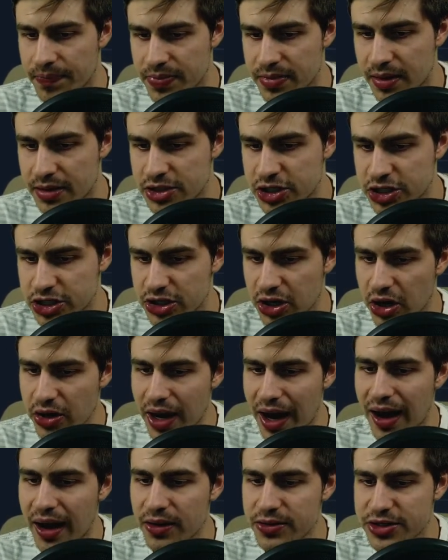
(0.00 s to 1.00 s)
Son
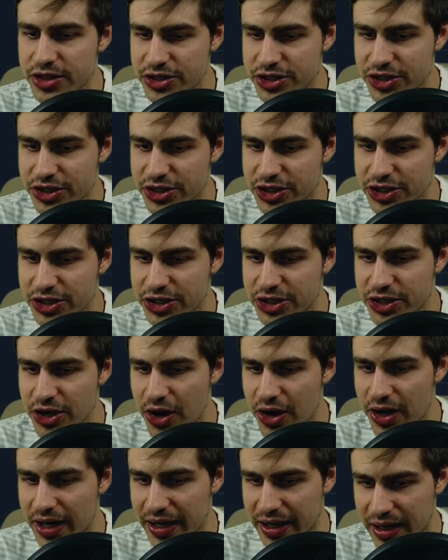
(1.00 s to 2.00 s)
out to
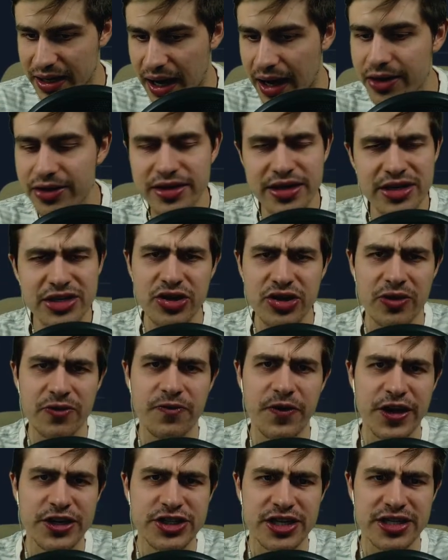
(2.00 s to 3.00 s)
Sterling. I don't think the Son
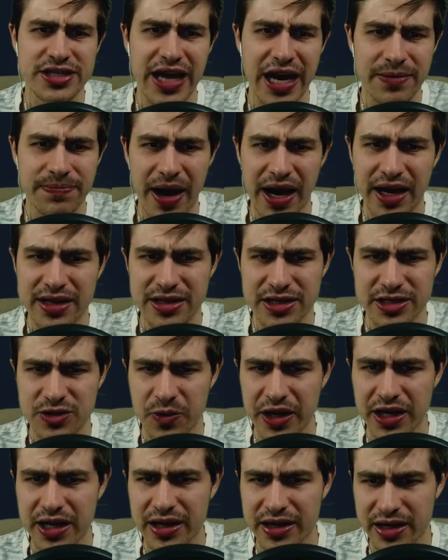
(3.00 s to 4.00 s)
fixture is that bad this
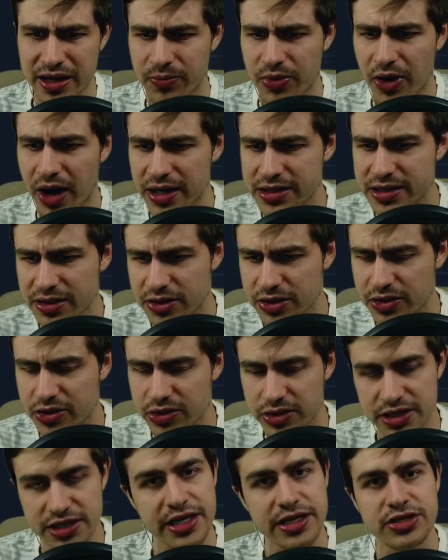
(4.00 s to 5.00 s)
week. I think that Brighton could
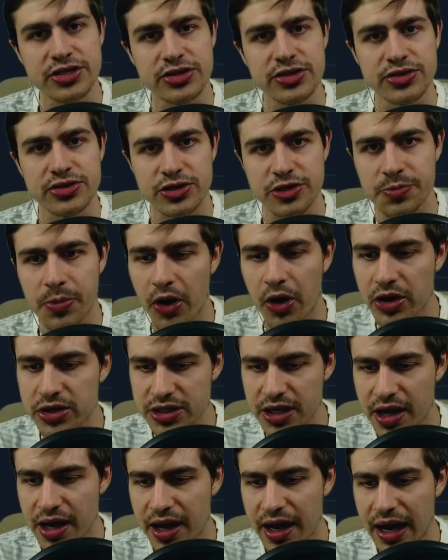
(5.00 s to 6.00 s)
concede to Spurs.
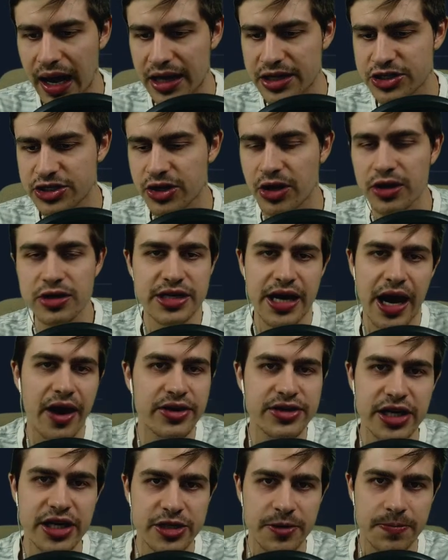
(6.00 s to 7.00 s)
And Son's
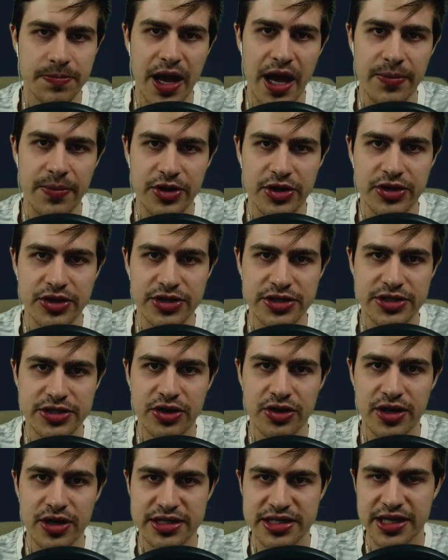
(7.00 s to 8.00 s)
guaranteed to play because
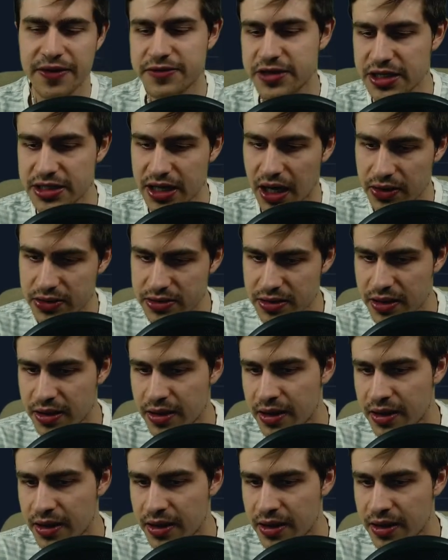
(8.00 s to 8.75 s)
Kulusevski's out.